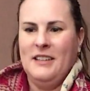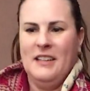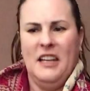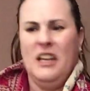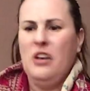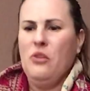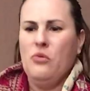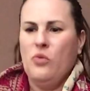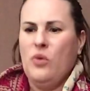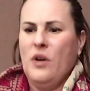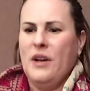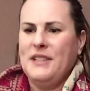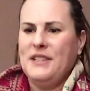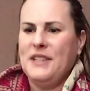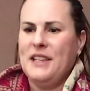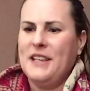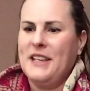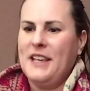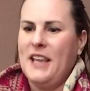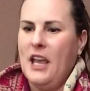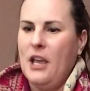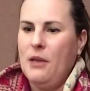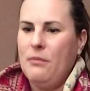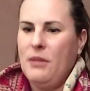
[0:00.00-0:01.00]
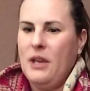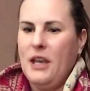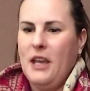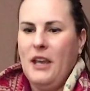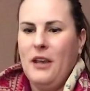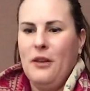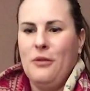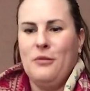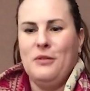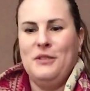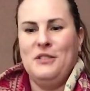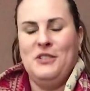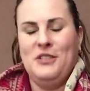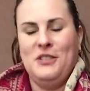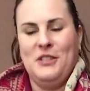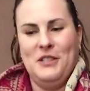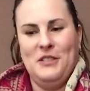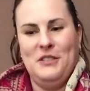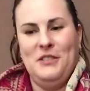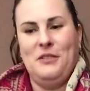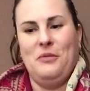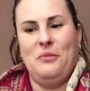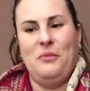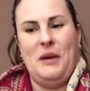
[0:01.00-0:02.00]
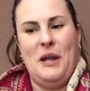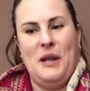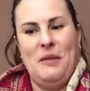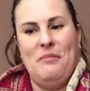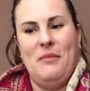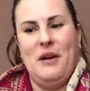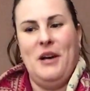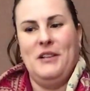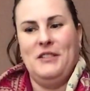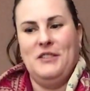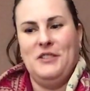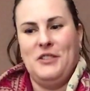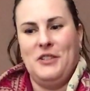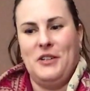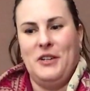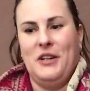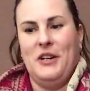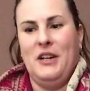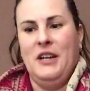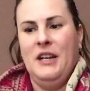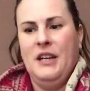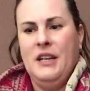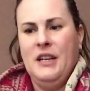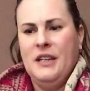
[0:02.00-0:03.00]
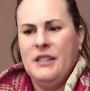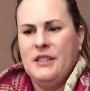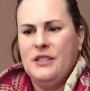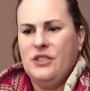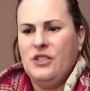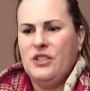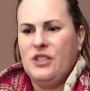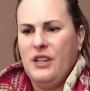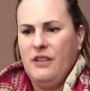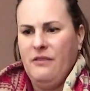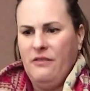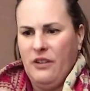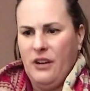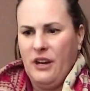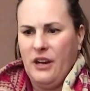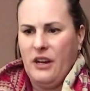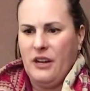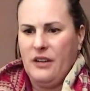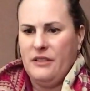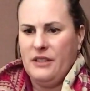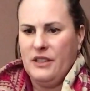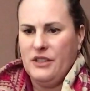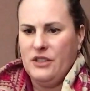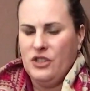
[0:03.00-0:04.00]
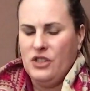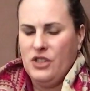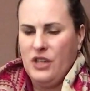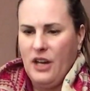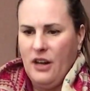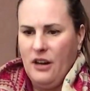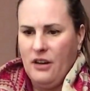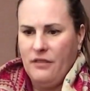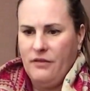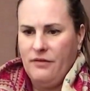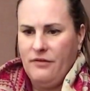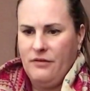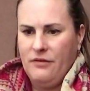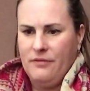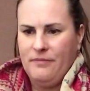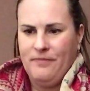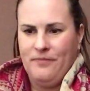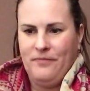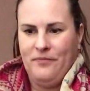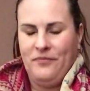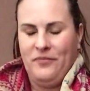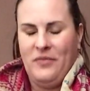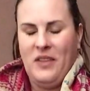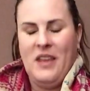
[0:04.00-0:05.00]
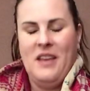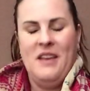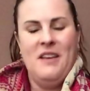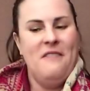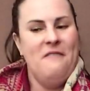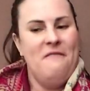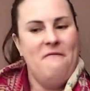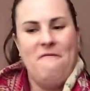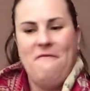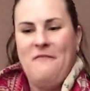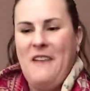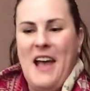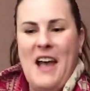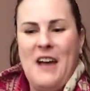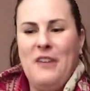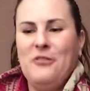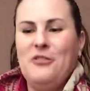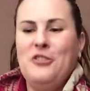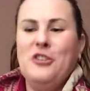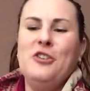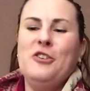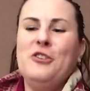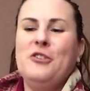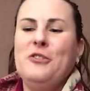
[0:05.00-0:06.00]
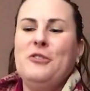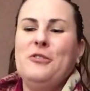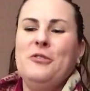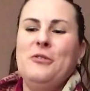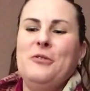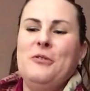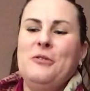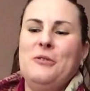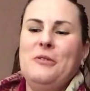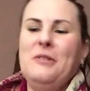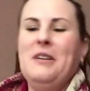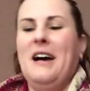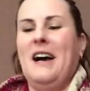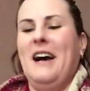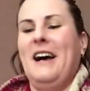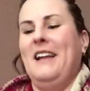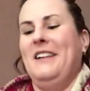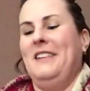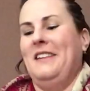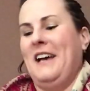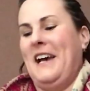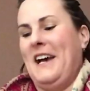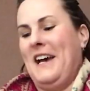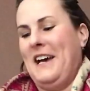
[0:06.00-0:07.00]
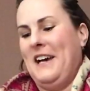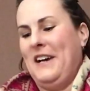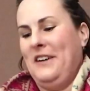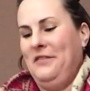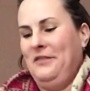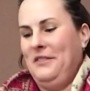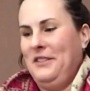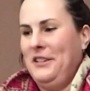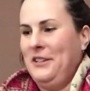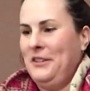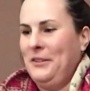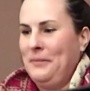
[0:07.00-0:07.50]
It wasn't Gig. It was just the red monster, shivering on the shelf. Found you! I laughed.